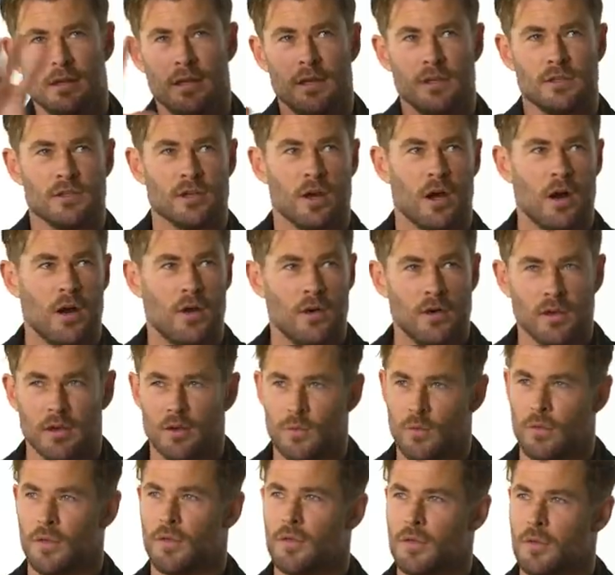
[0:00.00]

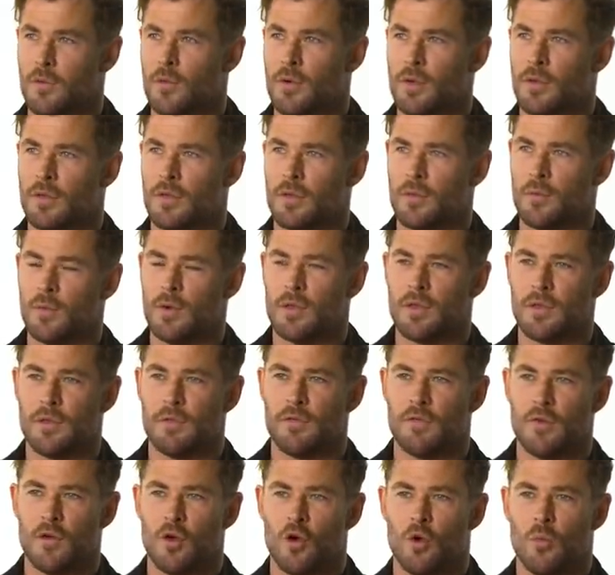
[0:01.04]
entirety with, with, with the
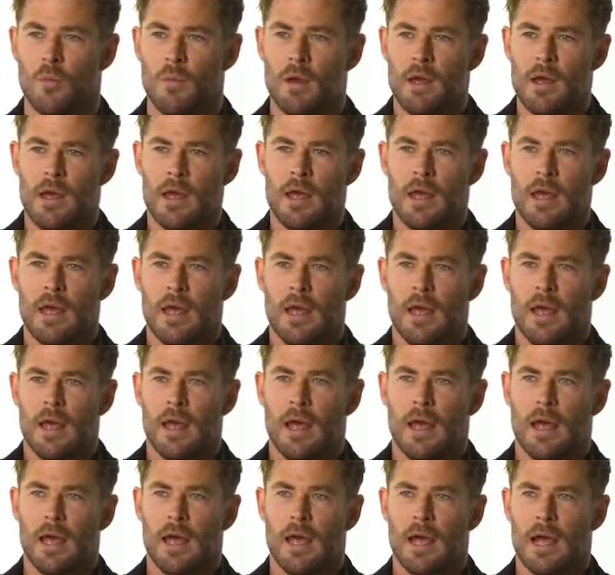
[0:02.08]
film
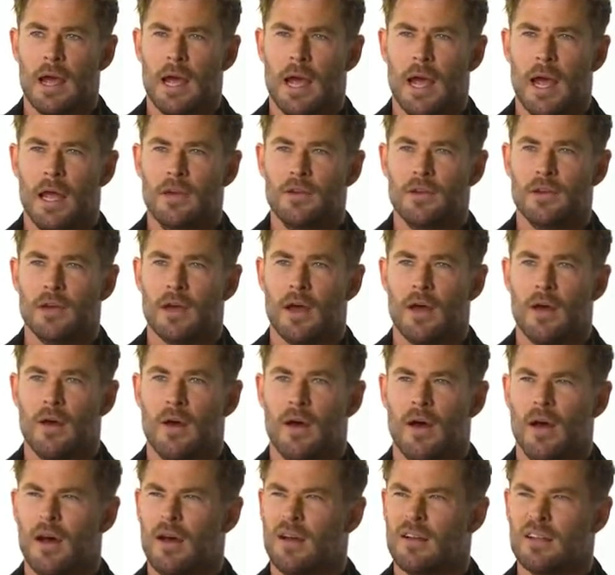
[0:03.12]
and you
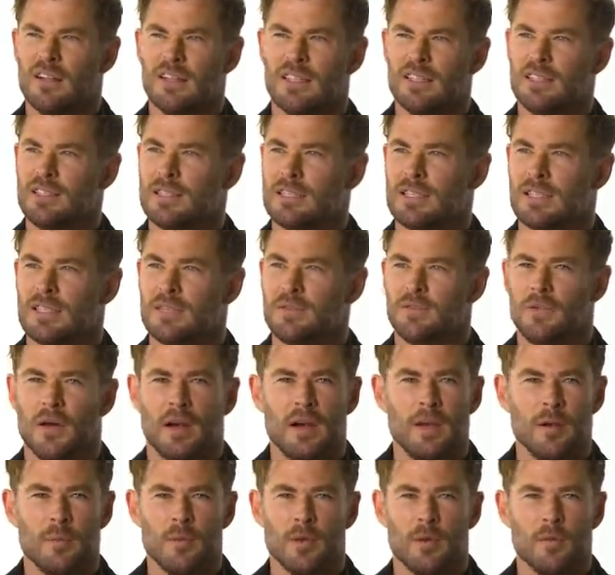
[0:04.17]
go, oh, it's, it's
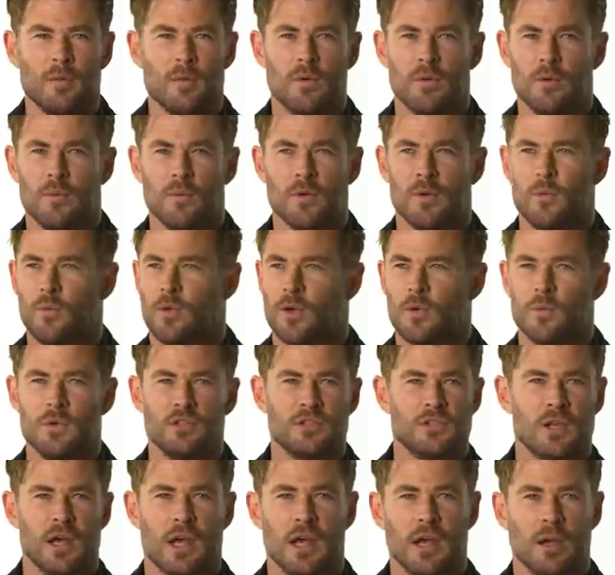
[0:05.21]
funny, but what, what, what, are we
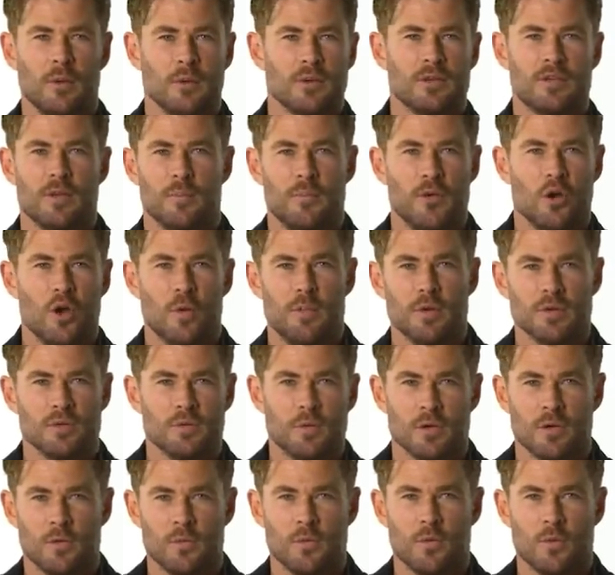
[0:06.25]
saying? What's the
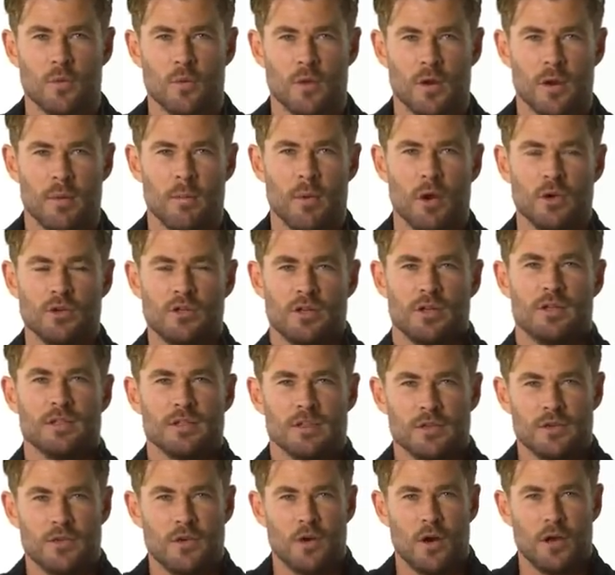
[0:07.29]
purpose? What, what emotion
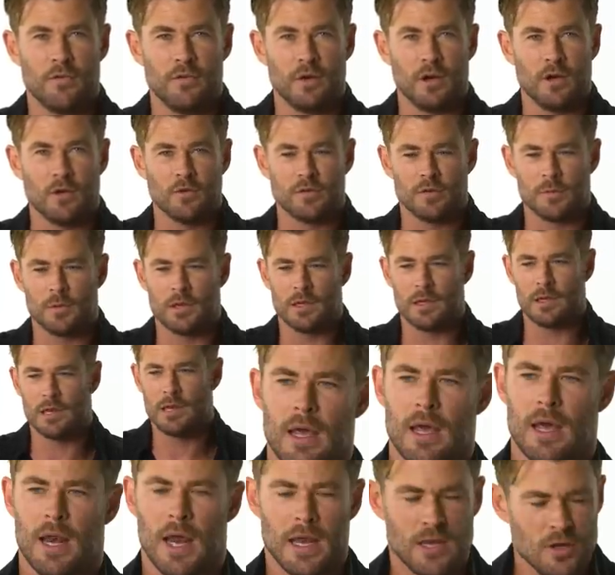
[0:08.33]
is it driving ultimately?
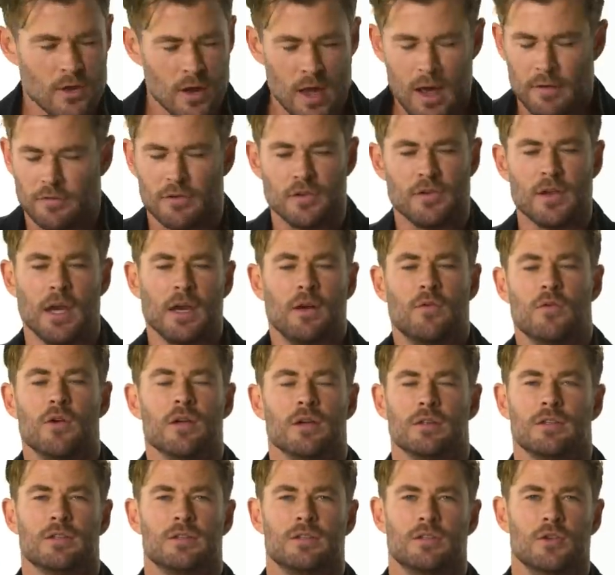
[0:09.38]
It, you have to take
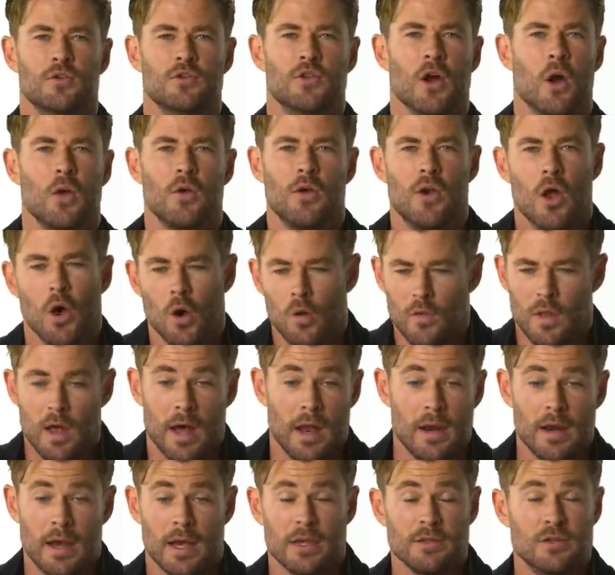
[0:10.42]
risks. You don't know
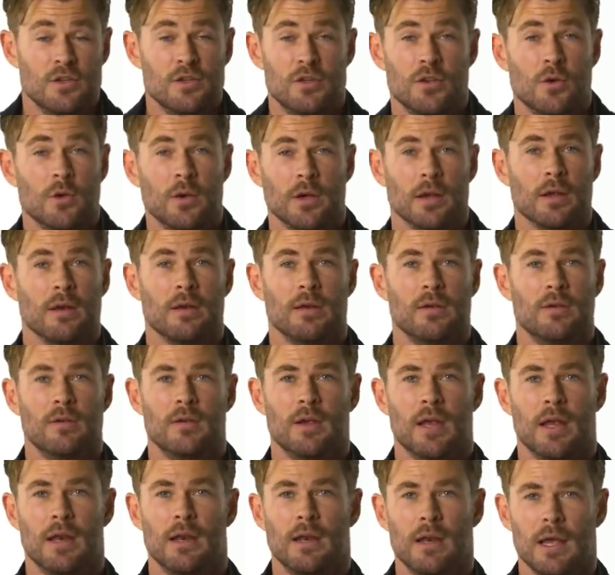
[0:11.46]
that as you're doing it.
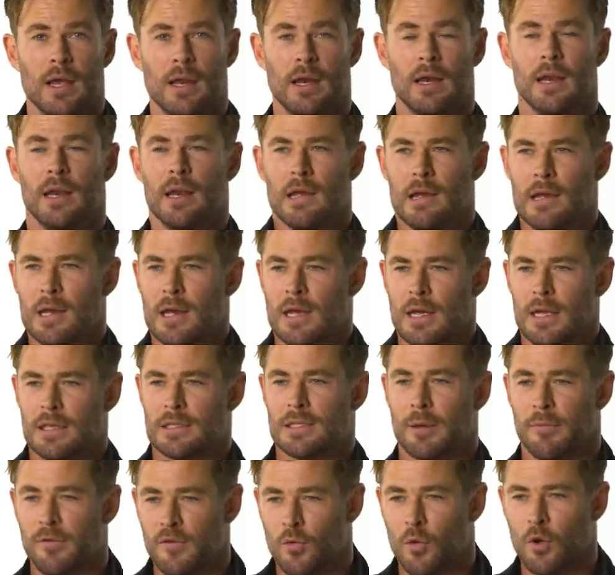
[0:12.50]
And, and
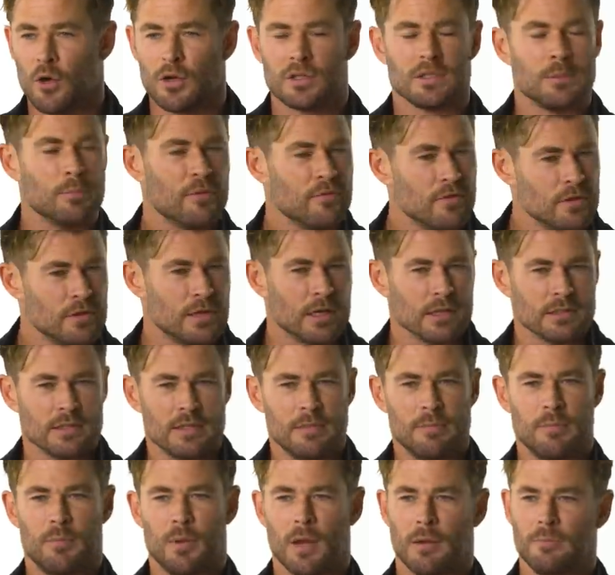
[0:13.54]
some of it works, some of it
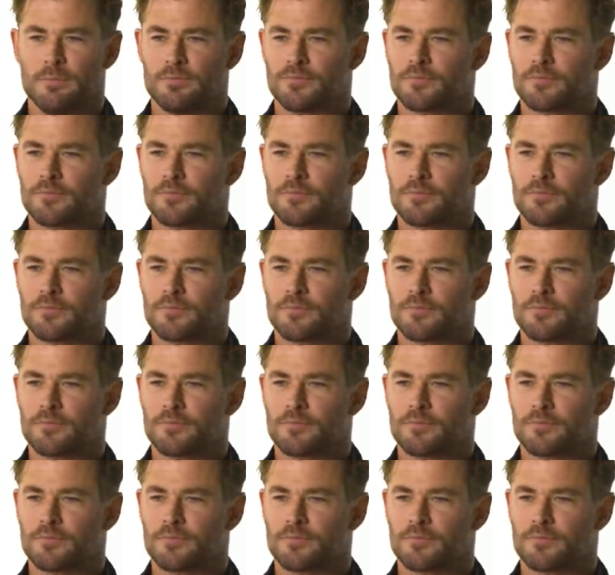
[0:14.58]
doesn't. But